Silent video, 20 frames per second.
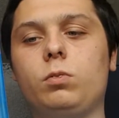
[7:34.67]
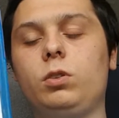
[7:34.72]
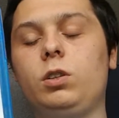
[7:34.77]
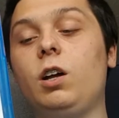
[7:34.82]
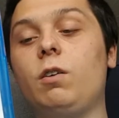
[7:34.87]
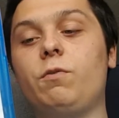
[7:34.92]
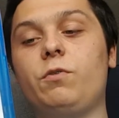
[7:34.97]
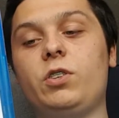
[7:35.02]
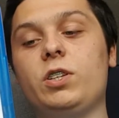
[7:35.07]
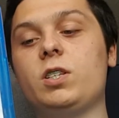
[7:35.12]

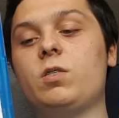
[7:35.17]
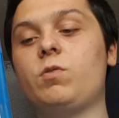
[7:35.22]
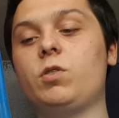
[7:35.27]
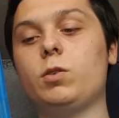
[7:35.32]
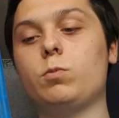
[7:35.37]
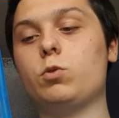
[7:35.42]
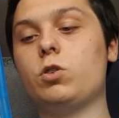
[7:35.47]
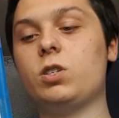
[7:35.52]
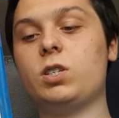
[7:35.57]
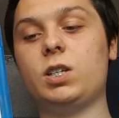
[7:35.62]
Love this
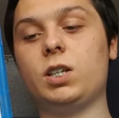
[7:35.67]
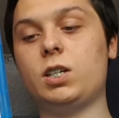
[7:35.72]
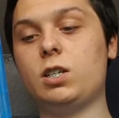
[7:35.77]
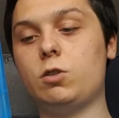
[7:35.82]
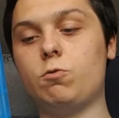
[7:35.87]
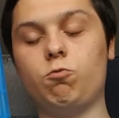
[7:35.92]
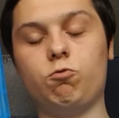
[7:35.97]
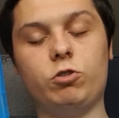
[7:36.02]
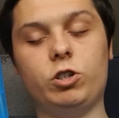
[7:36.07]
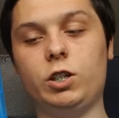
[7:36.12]
film. Just think
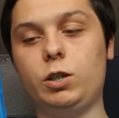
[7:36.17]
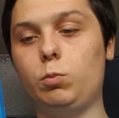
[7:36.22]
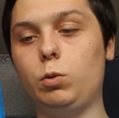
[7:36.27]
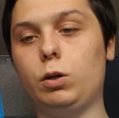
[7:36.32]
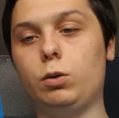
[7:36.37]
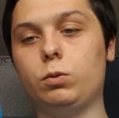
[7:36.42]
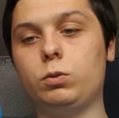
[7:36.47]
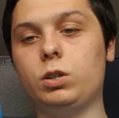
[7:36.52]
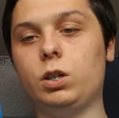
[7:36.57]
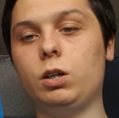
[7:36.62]
it's really
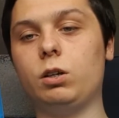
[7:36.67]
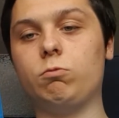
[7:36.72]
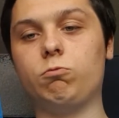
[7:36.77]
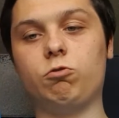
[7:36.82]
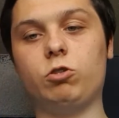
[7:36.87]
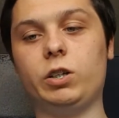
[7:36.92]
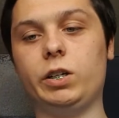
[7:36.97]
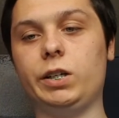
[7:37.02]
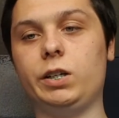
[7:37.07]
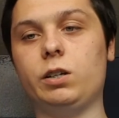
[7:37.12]
well done,
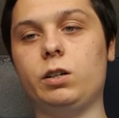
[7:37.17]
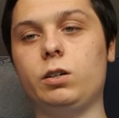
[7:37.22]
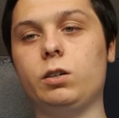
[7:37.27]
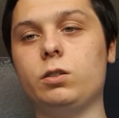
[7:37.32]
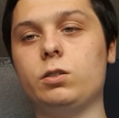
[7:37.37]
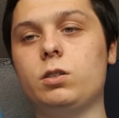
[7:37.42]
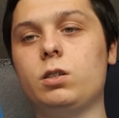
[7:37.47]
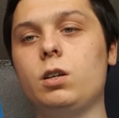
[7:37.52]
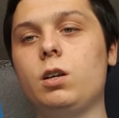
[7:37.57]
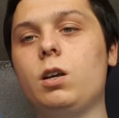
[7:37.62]
really
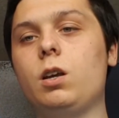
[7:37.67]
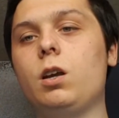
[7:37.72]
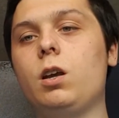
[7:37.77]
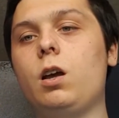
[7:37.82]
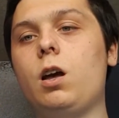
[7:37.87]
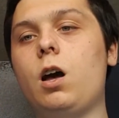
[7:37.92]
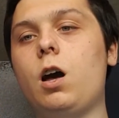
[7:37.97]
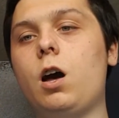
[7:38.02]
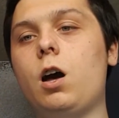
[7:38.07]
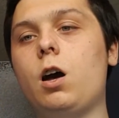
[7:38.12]
good,
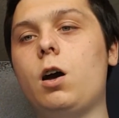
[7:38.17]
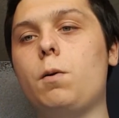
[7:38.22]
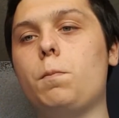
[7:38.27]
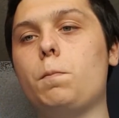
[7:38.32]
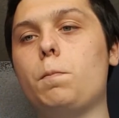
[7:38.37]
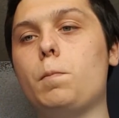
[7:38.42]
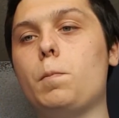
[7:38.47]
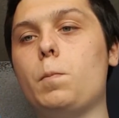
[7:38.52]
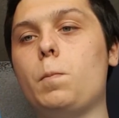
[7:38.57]
and